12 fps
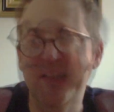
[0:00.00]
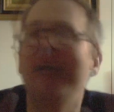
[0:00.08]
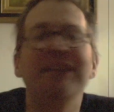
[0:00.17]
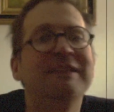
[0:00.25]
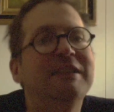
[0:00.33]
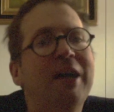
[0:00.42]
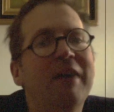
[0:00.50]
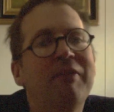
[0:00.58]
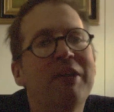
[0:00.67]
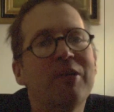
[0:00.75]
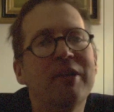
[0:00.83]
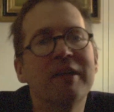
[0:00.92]
I still have
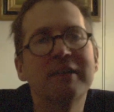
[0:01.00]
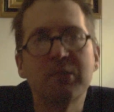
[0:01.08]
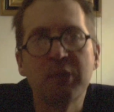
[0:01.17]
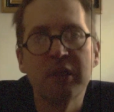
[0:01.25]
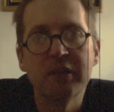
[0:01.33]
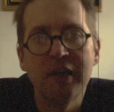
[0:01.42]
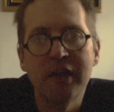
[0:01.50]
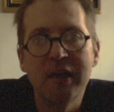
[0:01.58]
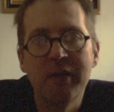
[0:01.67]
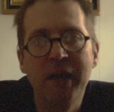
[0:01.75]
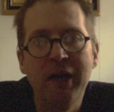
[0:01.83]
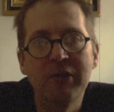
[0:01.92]
other things I want to talk
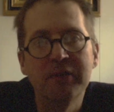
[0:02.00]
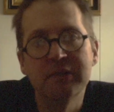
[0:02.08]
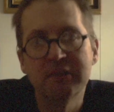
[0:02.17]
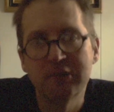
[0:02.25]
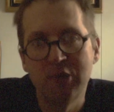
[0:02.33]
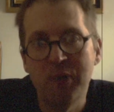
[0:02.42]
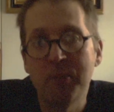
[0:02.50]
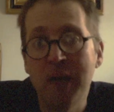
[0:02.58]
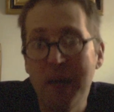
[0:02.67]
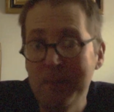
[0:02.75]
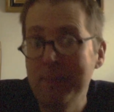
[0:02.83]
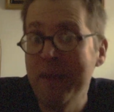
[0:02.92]
about, so I'll
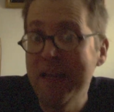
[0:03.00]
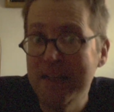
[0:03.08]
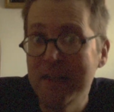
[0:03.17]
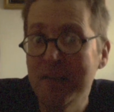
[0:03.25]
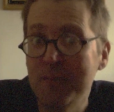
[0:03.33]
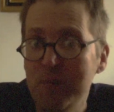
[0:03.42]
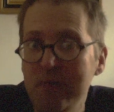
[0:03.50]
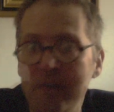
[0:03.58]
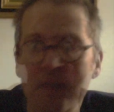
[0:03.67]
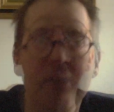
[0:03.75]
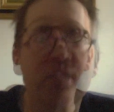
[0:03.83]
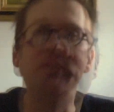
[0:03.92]
probably make another
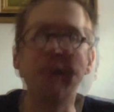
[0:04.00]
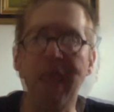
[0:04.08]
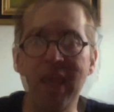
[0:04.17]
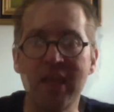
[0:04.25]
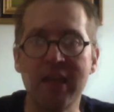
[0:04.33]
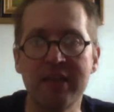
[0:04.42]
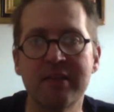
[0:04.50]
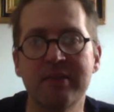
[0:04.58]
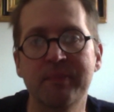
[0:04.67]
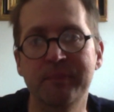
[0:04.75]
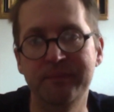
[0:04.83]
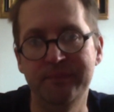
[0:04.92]
movie. And um,
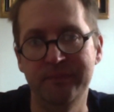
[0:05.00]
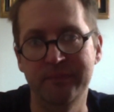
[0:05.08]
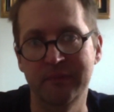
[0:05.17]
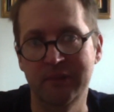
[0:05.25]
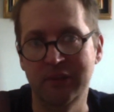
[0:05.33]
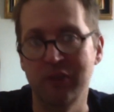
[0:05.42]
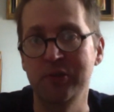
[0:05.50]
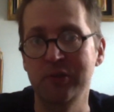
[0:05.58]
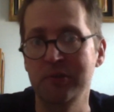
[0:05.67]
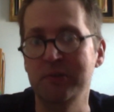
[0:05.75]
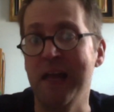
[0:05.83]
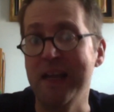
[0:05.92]
so you
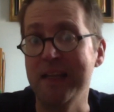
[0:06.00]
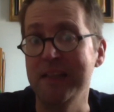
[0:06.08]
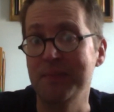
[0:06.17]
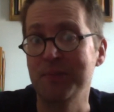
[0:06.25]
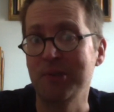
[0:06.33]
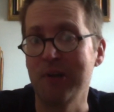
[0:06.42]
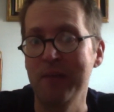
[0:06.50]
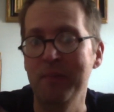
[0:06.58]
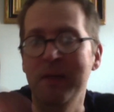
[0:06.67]
like and subscribe.